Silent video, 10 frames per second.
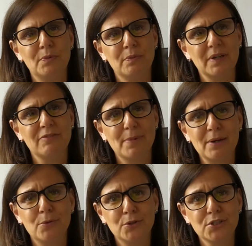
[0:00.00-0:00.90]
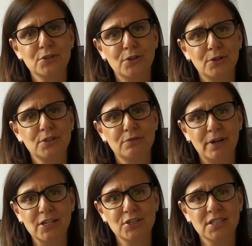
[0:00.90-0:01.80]
if my walk's not
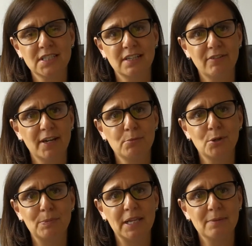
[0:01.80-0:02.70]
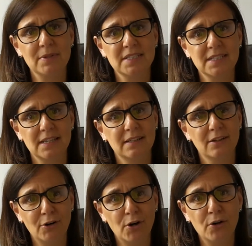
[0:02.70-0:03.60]
righteous, if I'm not blameless, then there
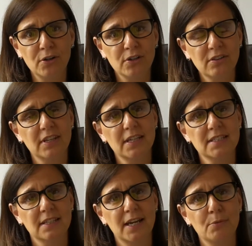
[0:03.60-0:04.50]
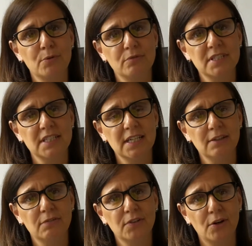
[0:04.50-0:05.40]
are good things that I won't
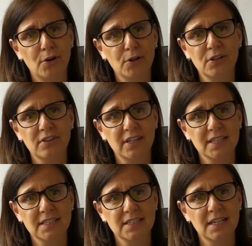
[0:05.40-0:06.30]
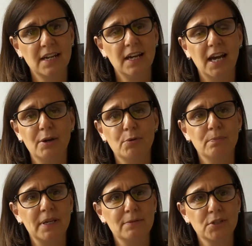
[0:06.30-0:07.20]
receive. There are good things that I won't
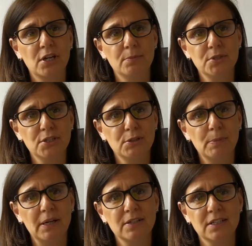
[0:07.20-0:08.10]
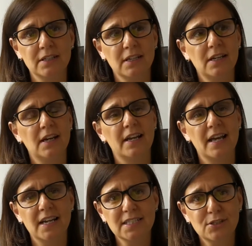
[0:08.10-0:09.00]
be able to come to you about and, and
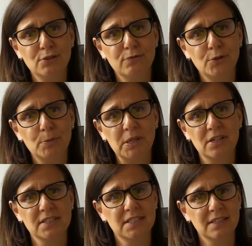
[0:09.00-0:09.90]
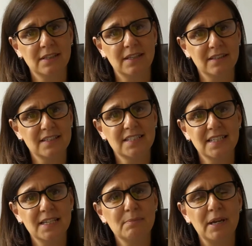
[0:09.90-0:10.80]
ask you for because there's
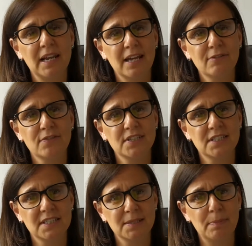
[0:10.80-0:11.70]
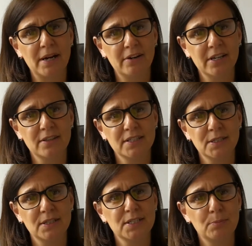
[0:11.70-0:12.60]
sin in my life. There's, there's a barrier, there's a,
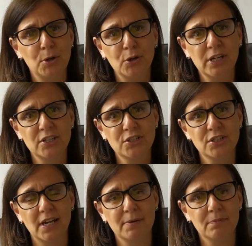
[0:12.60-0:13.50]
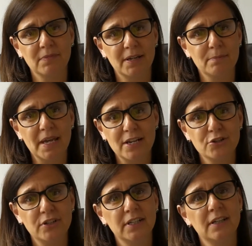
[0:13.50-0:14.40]
there's a blockage. I'm, I'm
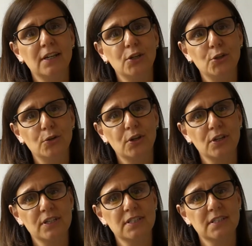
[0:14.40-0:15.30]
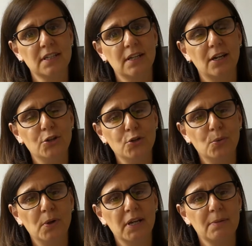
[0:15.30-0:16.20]
hindering your goodness and your
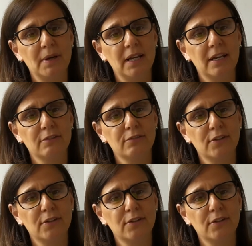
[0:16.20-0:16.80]
work in my life.